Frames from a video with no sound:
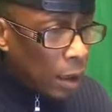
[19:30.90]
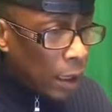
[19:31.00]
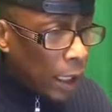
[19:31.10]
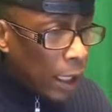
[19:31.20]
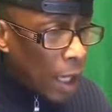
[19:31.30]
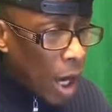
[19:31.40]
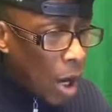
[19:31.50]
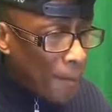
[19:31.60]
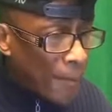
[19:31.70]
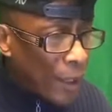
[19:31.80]
and
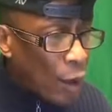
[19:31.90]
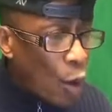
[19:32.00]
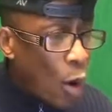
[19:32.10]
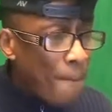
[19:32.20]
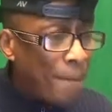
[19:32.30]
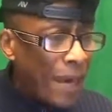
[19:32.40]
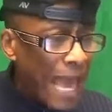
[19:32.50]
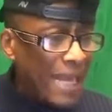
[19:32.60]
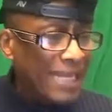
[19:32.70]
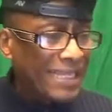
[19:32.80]
humping on
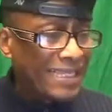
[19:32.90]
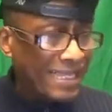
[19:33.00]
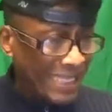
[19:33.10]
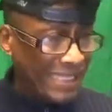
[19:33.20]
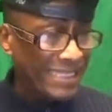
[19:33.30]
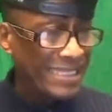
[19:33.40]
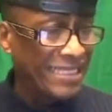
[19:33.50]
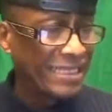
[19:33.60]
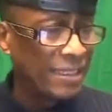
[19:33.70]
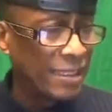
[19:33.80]
black
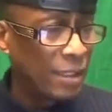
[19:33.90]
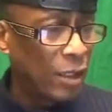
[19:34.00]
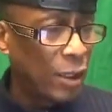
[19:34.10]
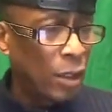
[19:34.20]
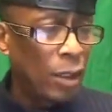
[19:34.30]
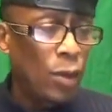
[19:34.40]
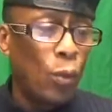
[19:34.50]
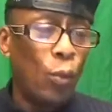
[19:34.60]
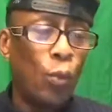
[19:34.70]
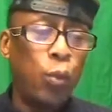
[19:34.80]
kids.
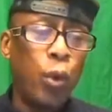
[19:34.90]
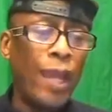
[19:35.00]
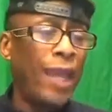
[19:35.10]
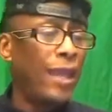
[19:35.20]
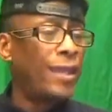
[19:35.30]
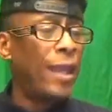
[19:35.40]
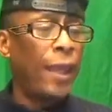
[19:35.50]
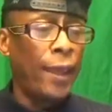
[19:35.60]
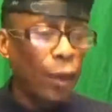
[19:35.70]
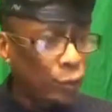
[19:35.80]
Where in the
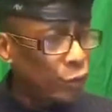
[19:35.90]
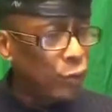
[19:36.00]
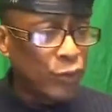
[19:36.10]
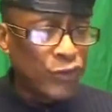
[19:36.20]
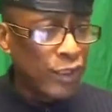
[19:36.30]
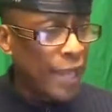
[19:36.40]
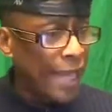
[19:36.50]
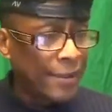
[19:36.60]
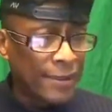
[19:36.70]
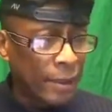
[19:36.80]
hell do you see
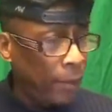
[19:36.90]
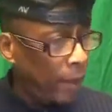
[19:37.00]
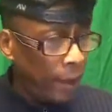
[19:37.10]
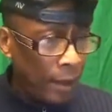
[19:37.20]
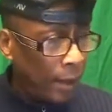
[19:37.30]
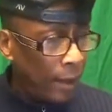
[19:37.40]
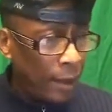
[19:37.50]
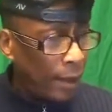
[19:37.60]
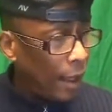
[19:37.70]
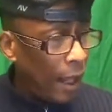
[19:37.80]
that, CB?
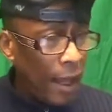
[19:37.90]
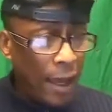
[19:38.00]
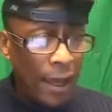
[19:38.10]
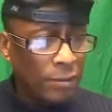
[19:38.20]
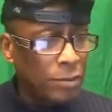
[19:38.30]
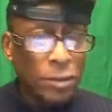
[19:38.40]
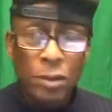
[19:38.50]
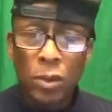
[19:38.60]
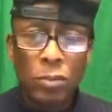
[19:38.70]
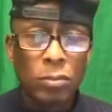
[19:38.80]
I
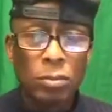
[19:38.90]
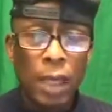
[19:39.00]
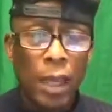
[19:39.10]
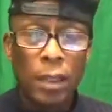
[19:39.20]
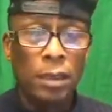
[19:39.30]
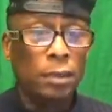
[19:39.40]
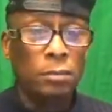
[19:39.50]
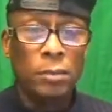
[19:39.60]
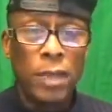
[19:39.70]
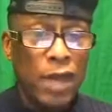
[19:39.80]

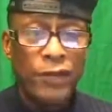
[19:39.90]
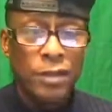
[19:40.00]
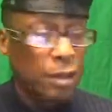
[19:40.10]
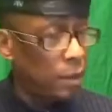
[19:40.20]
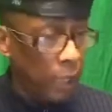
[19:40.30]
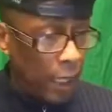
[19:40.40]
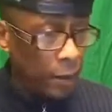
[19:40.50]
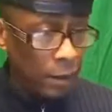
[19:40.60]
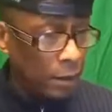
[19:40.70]
ain't never seen that.